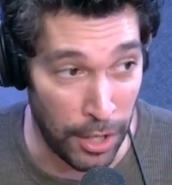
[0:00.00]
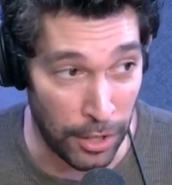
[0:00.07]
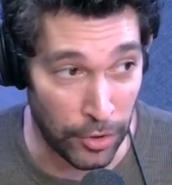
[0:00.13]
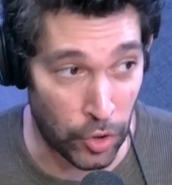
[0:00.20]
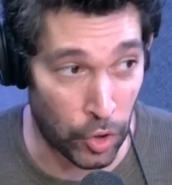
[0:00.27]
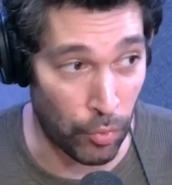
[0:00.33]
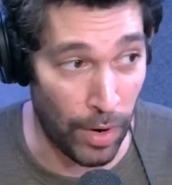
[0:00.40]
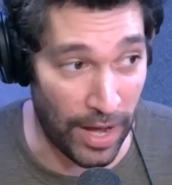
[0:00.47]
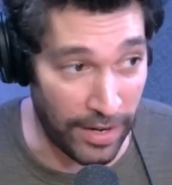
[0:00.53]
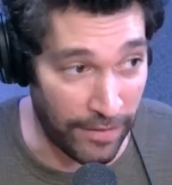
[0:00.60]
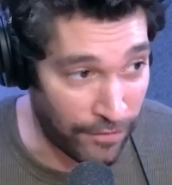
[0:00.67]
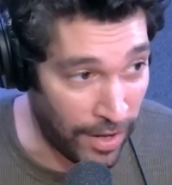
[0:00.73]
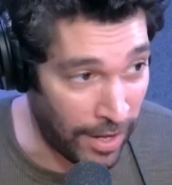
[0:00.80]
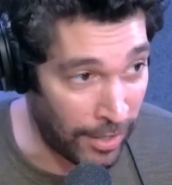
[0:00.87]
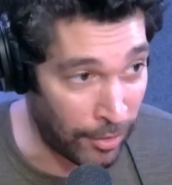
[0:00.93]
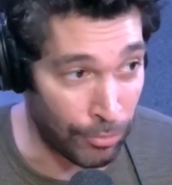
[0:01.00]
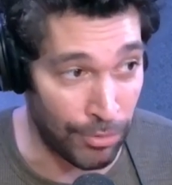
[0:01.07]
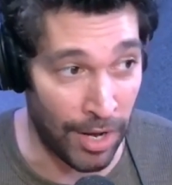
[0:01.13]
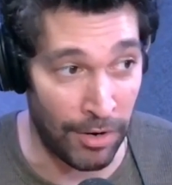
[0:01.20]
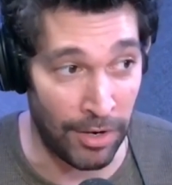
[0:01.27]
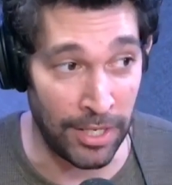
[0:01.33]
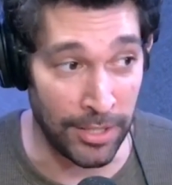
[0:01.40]
try to find
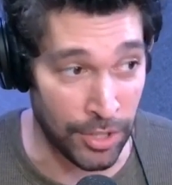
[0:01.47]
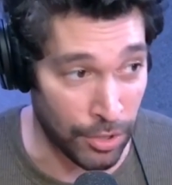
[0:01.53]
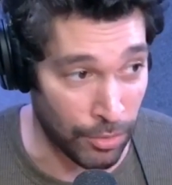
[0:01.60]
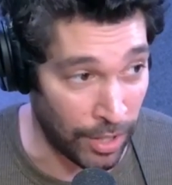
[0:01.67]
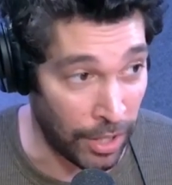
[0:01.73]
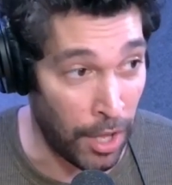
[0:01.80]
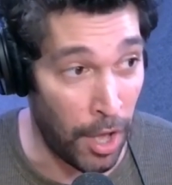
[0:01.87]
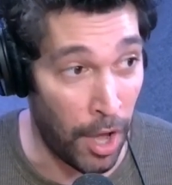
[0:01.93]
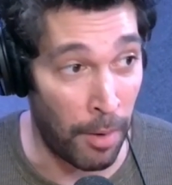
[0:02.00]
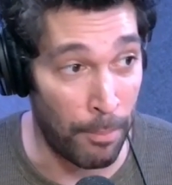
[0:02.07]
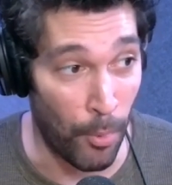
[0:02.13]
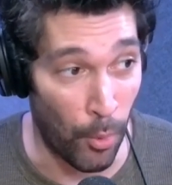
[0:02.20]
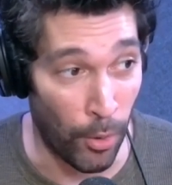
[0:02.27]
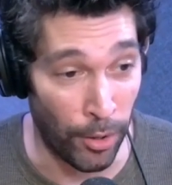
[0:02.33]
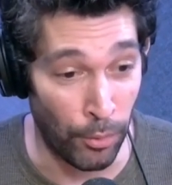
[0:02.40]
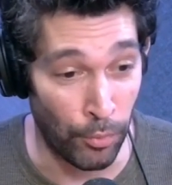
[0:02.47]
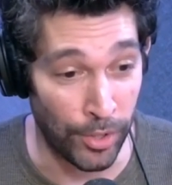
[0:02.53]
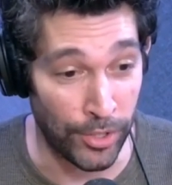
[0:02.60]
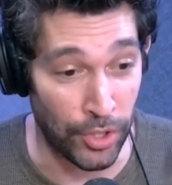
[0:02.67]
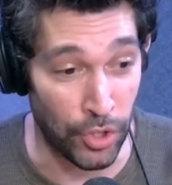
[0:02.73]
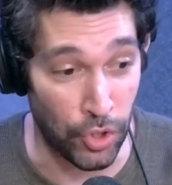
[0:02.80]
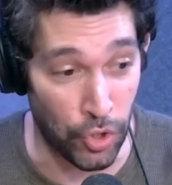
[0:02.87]
throughout history a more
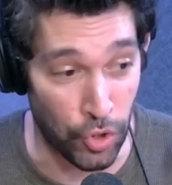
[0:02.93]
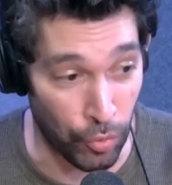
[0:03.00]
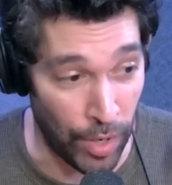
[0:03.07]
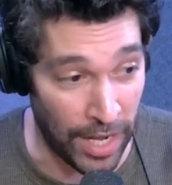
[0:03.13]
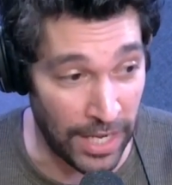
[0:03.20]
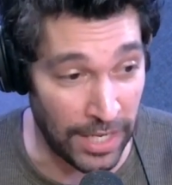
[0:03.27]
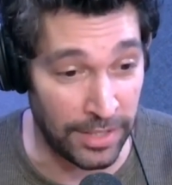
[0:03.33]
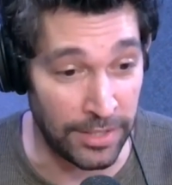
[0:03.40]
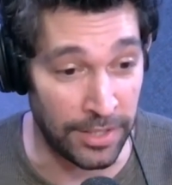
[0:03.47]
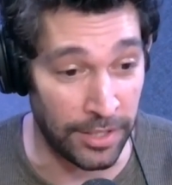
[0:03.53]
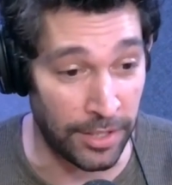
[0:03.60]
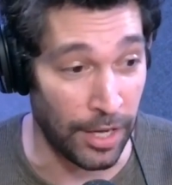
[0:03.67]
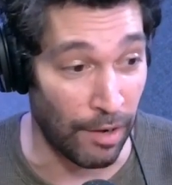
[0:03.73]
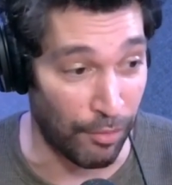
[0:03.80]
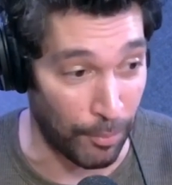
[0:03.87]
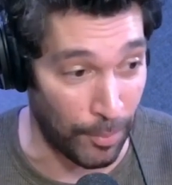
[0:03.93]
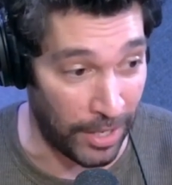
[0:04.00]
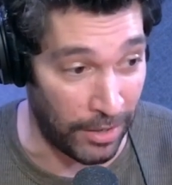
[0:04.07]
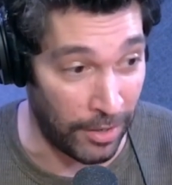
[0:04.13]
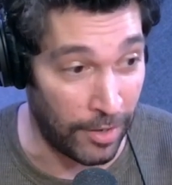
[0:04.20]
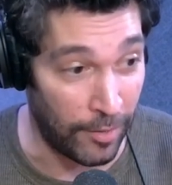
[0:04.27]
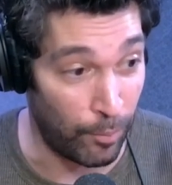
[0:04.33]
restrained
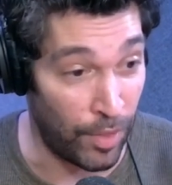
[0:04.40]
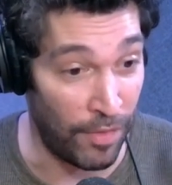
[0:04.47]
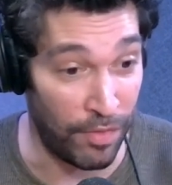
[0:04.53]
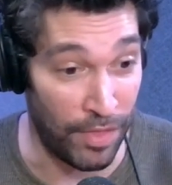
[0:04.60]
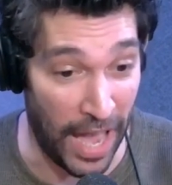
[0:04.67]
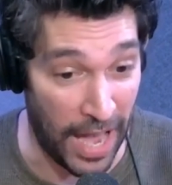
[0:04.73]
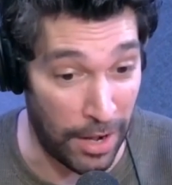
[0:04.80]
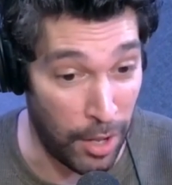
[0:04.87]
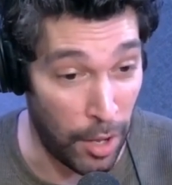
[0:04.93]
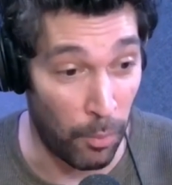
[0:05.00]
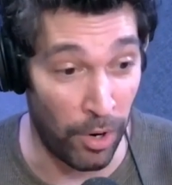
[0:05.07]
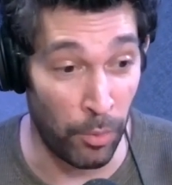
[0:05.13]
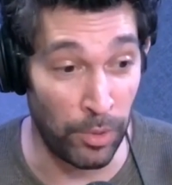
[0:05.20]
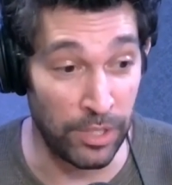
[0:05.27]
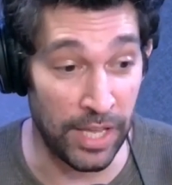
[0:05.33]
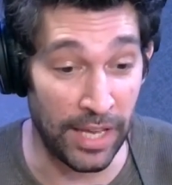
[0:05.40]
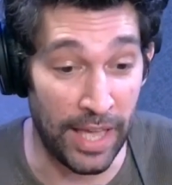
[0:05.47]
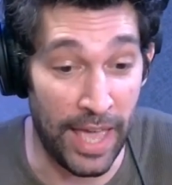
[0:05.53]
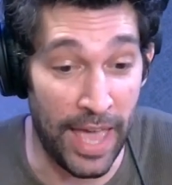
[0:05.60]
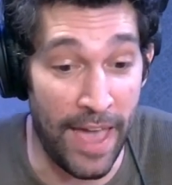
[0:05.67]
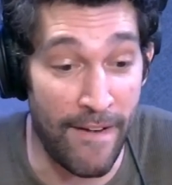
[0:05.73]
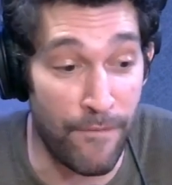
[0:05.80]
government than that, where it was like
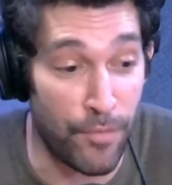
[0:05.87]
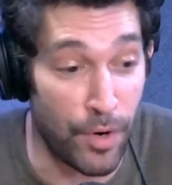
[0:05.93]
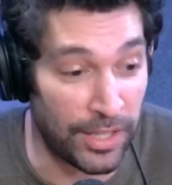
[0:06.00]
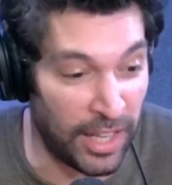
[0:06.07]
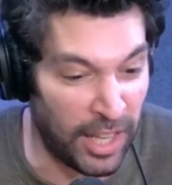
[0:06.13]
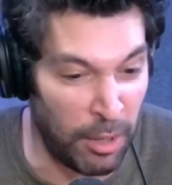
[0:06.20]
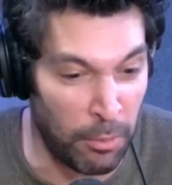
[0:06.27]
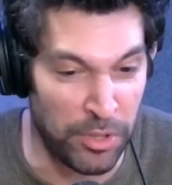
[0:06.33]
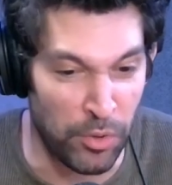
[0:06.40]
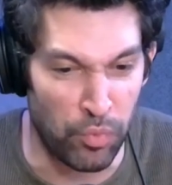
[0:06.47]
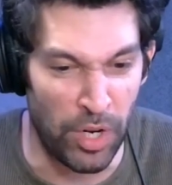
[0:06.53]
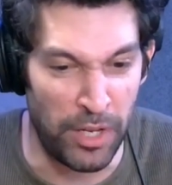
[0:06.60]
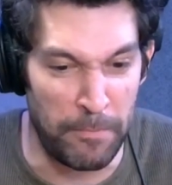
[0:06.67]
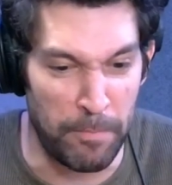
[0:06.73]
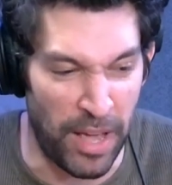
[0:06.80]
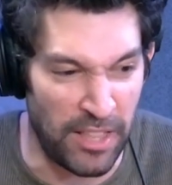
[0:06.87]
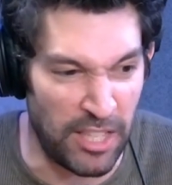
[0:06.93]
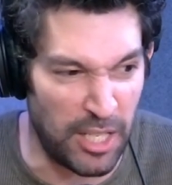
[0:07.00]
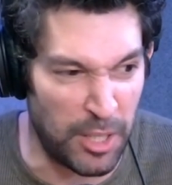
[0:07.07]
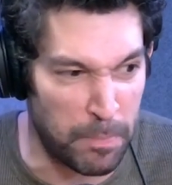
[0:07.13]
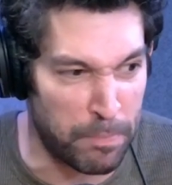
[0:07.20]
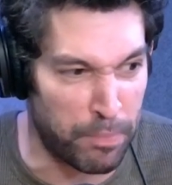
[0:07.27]
everything, it was written by
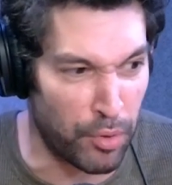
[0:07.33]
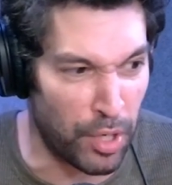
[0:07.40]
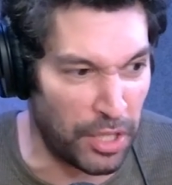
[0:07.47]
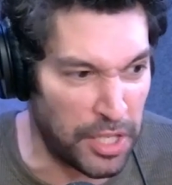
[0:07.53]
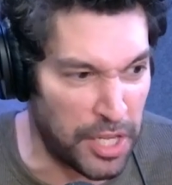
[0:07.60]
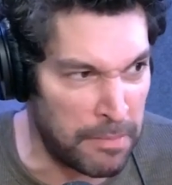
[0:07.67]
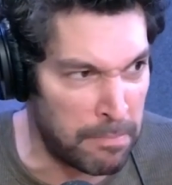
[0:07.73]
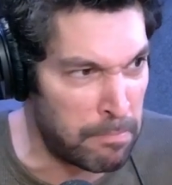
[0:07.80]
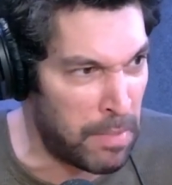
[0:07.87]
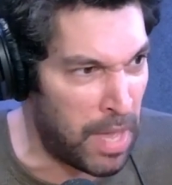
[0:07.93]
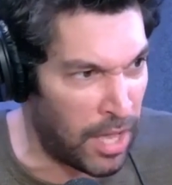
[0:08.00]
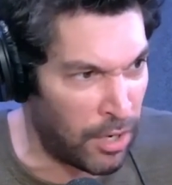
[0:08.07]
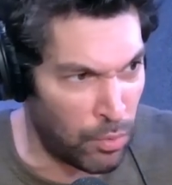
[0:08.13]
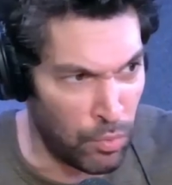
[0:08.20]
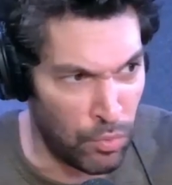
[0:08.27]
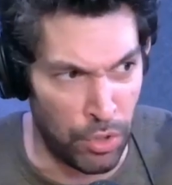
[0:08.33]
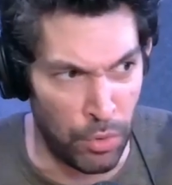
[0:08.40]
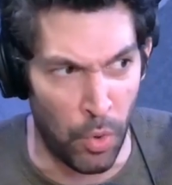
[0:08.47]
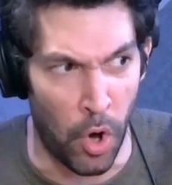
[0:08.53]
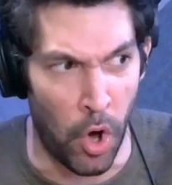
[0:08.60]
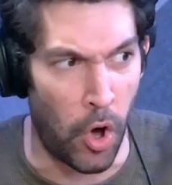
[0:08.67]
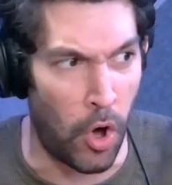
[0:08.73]
these brilliant men who
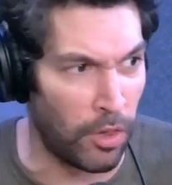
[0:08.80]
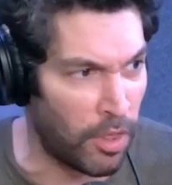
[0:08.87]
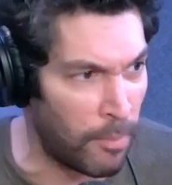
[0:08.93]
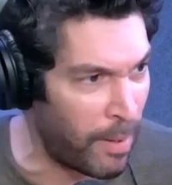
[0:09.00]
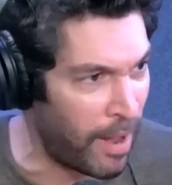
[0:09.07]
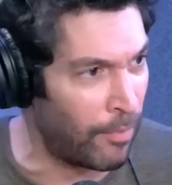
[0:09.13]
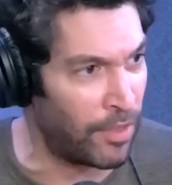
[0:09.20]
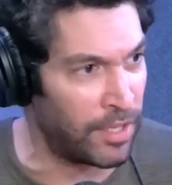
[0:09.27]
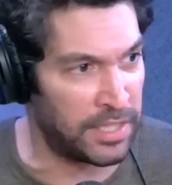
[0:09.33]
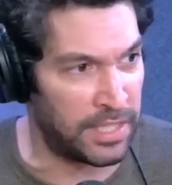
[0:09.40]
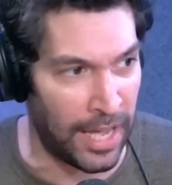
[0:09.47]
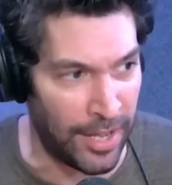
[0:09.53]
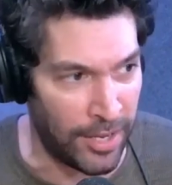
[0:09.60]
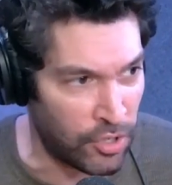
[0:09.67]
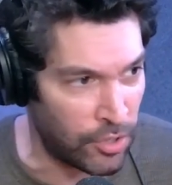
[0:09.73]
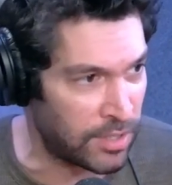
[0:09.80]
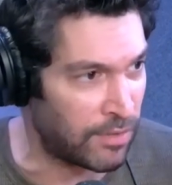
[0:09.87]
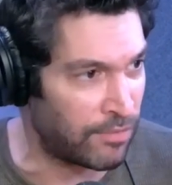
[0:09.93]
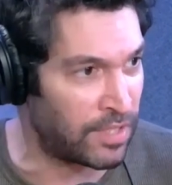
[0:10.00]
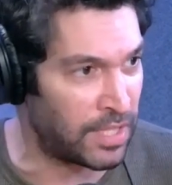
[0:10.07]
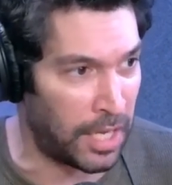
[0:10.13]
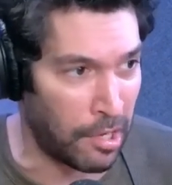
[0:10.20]
knew all about the dangers
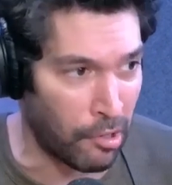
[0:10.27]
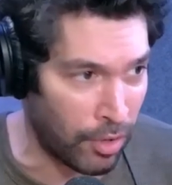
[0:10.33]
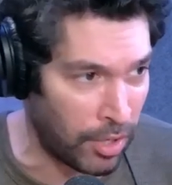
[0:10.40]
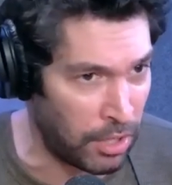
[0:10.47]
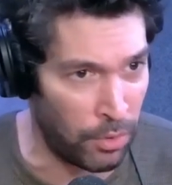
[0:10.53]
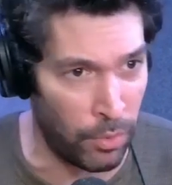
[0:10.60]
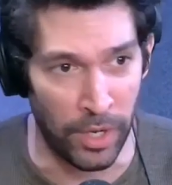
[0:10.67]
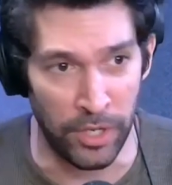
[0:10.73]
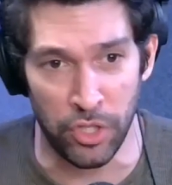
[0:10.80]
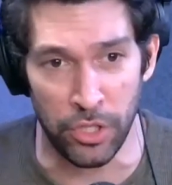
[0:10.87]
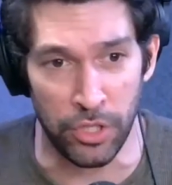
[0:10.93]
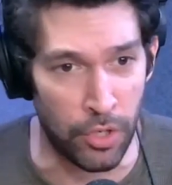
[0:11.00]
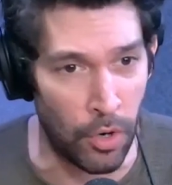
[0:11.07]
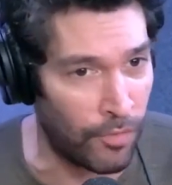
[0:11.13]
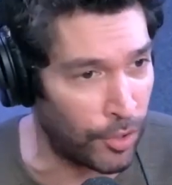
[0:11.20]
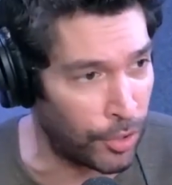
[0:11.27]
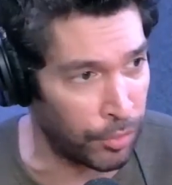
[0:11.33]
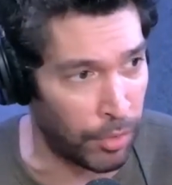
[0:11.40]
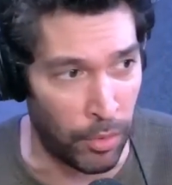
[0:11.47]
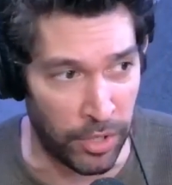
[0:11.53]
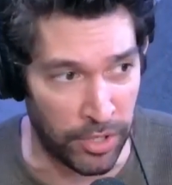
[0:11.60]
of tyranny, who had just overthrown a